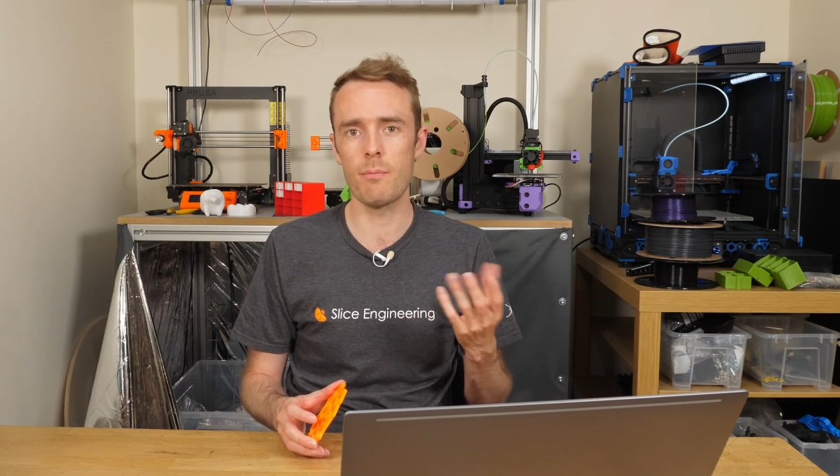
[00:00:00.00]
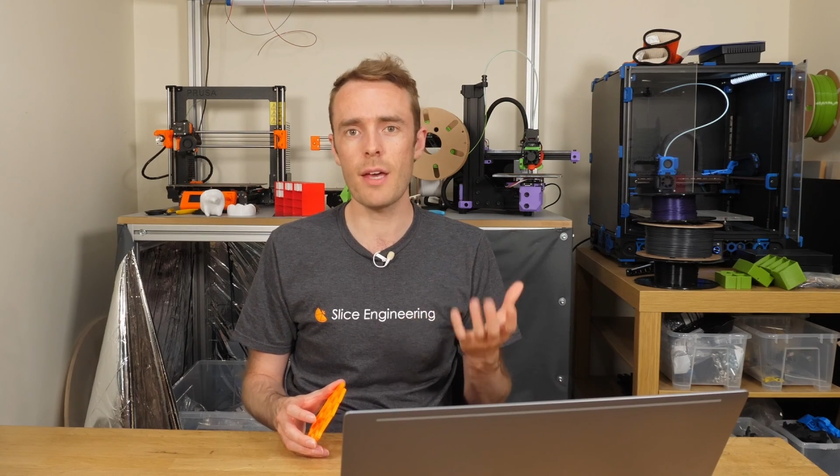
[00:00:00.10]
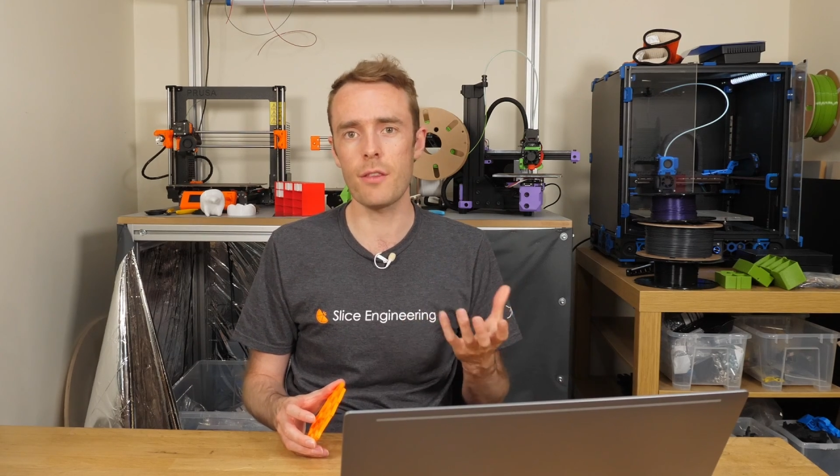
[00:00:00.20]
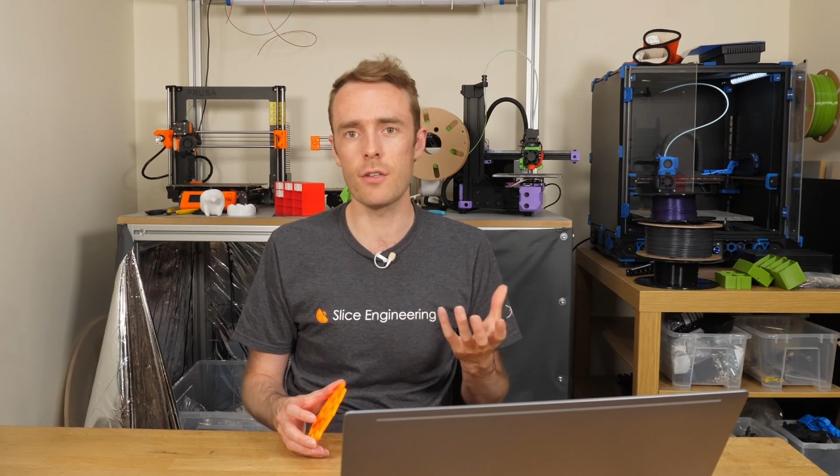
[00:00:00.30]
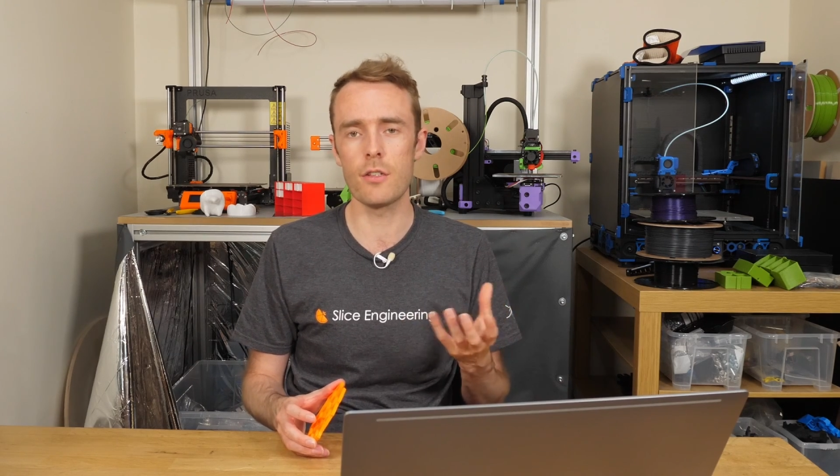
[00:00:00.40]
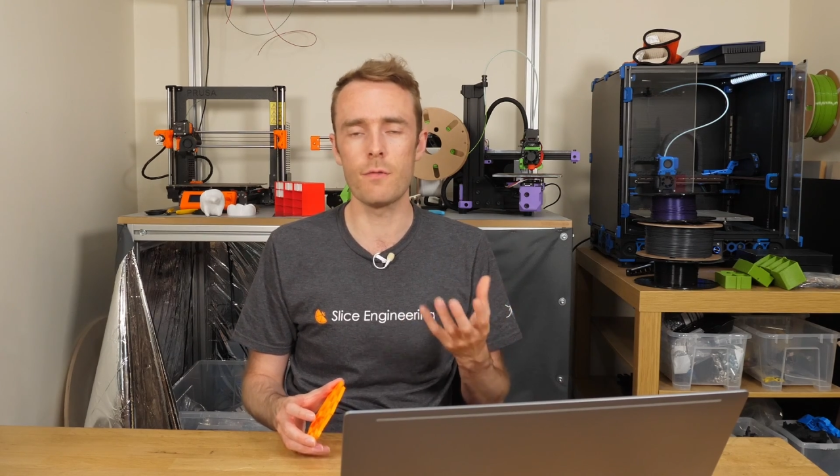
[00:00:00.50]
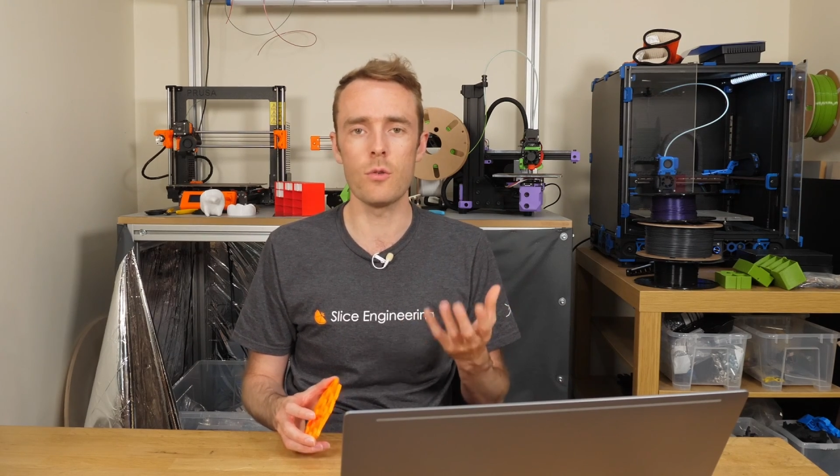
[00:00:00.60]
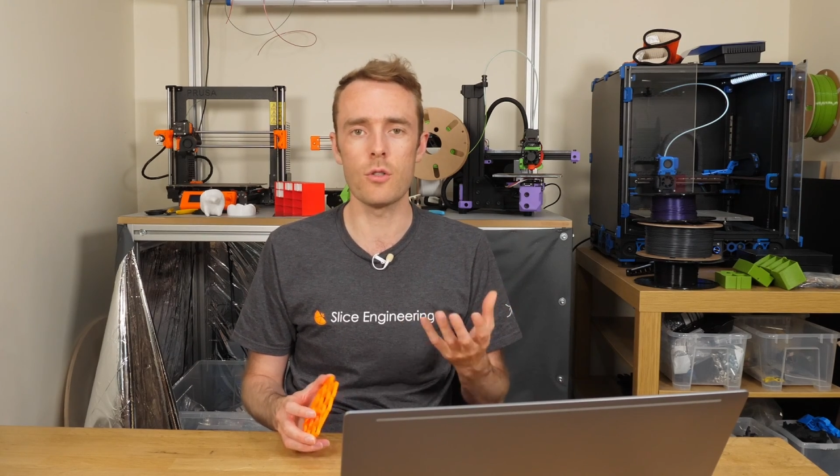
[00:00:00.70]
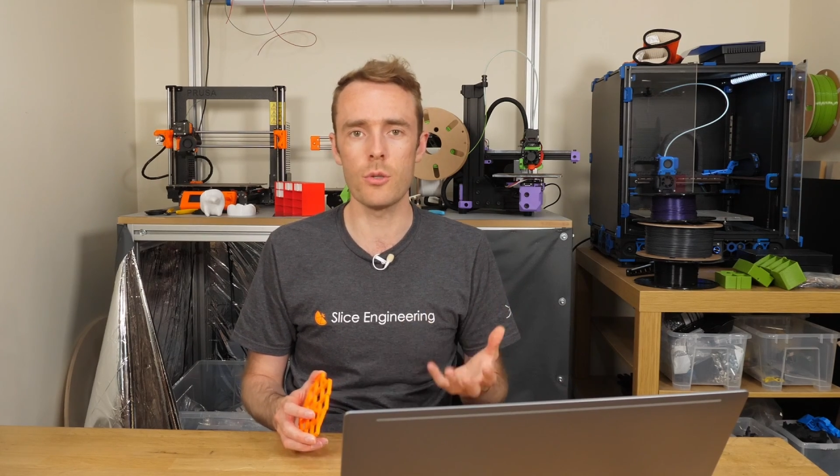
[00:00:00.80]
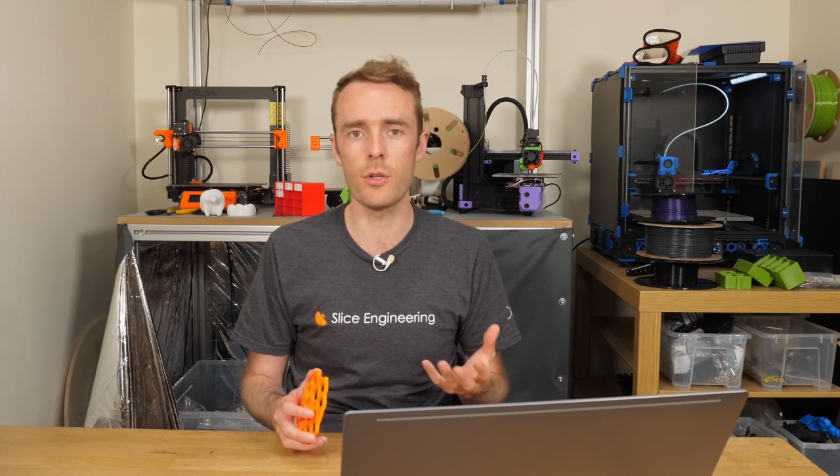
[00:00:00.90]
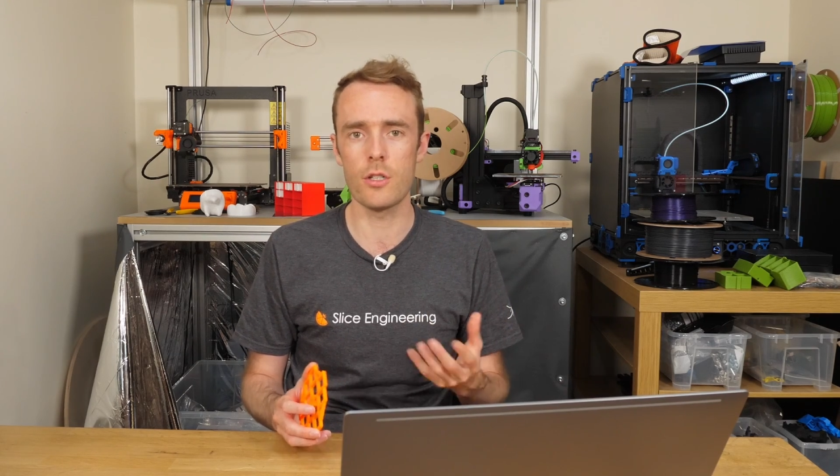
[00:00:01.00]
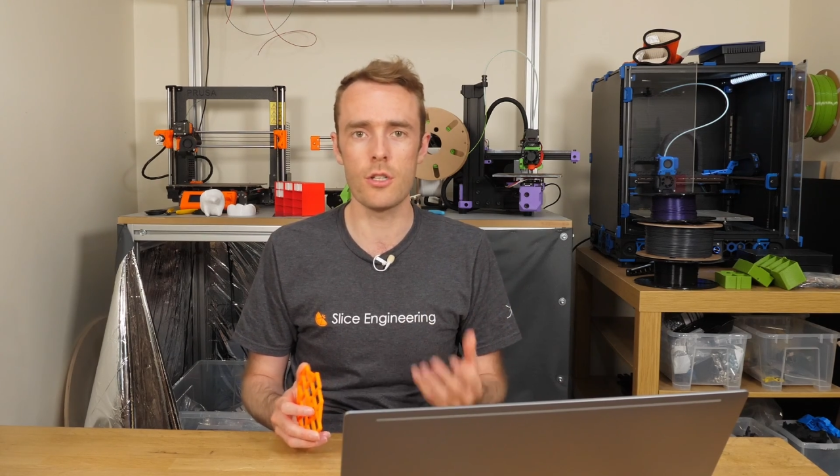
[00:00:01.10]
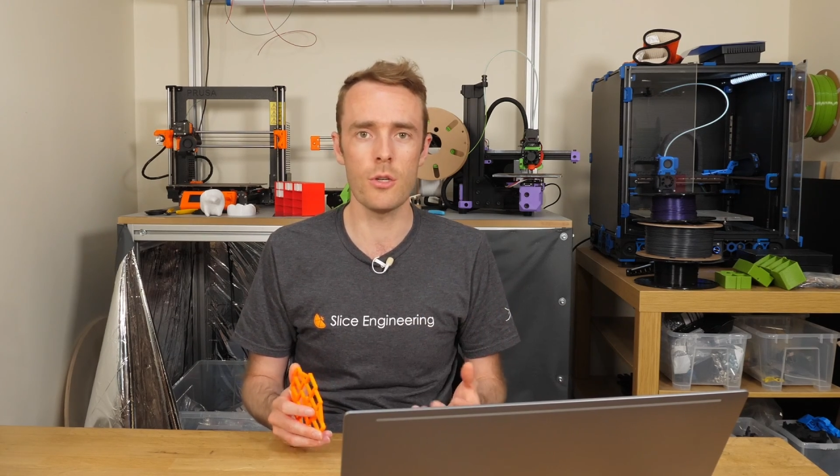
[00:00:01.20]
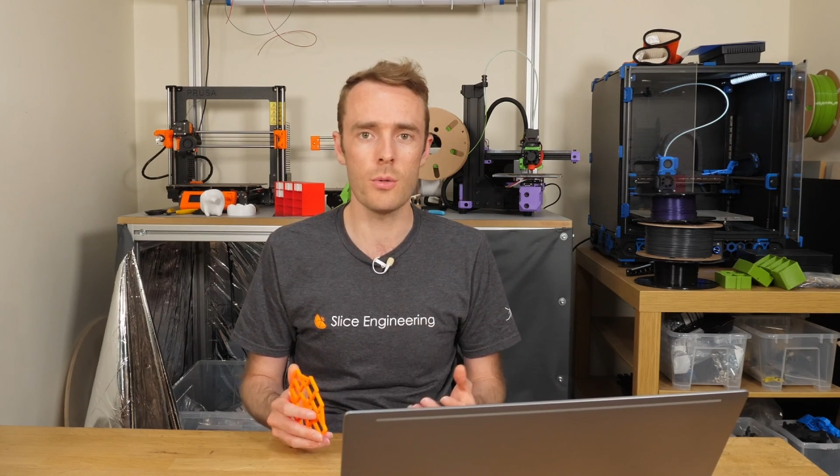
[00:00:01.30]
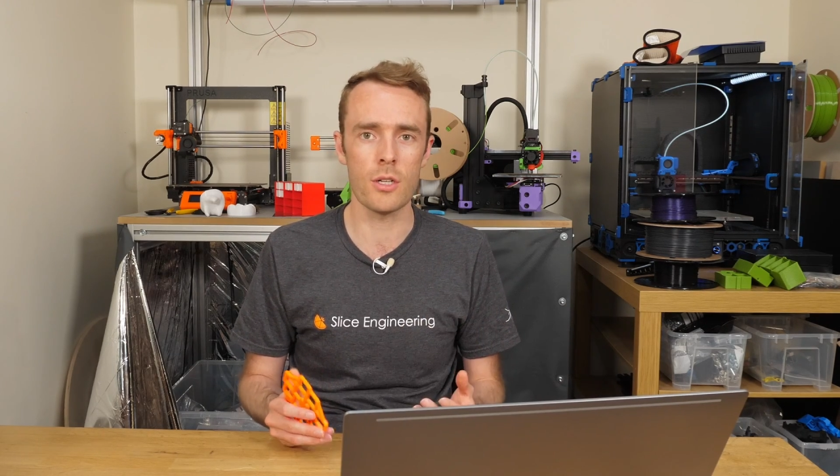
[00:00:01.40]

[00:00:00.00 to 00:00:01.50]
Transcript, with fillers: methods for doing skew